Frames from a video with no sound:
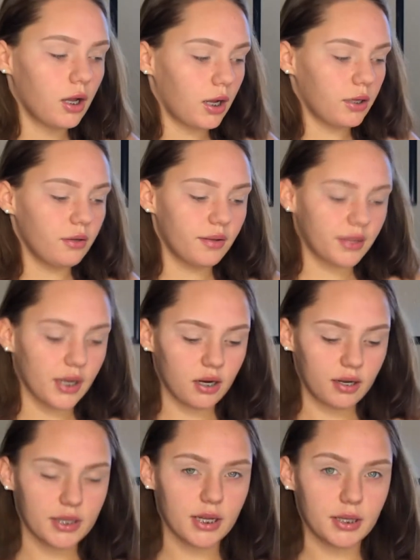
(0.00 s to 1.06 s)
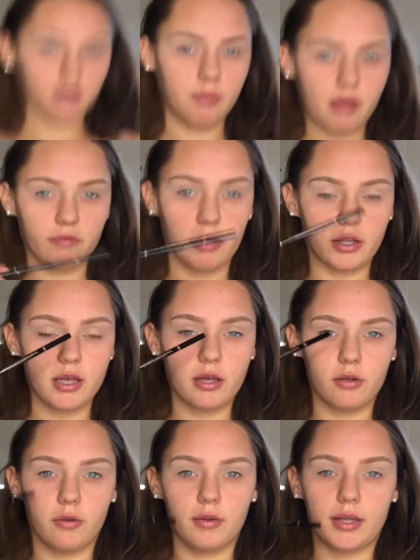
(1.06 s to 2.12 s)
I used the Anastasia Beverly
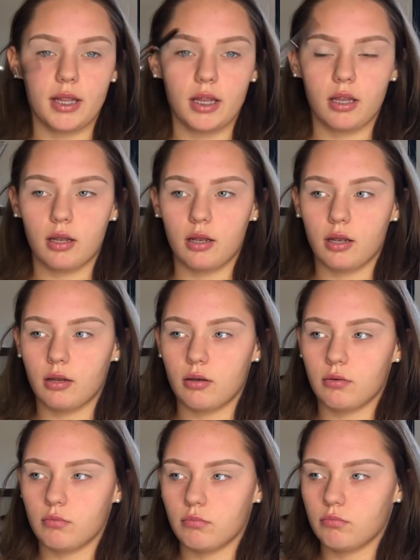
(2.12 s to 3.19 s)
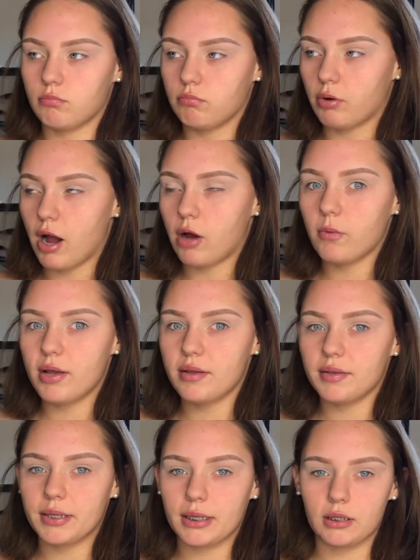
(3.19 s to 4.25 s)
Hills Brow
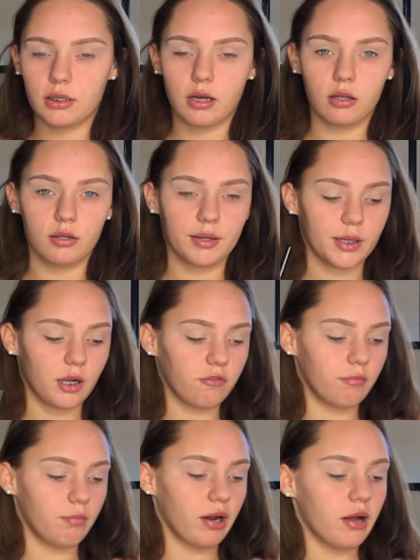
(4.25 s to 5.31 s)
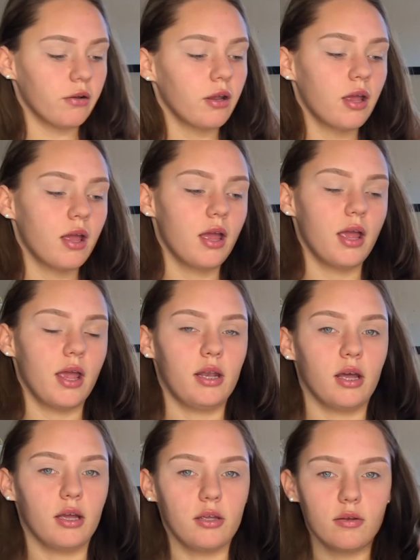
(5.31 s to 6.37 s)
Wiz in the color Soft Brown, and
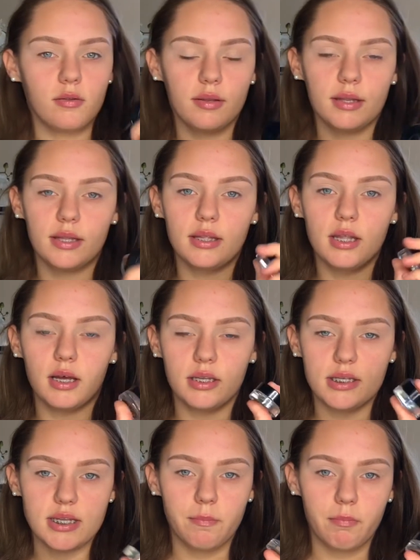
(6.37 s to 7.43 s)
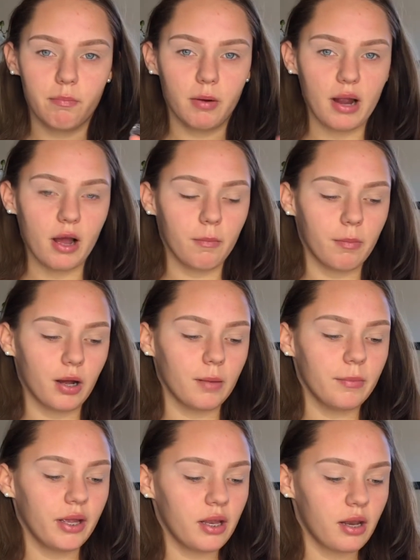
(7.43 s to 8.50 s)
I use the Dip Brow
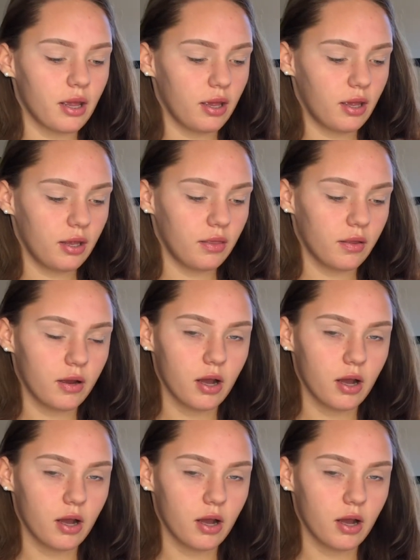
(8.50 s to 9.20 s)
Pomade in the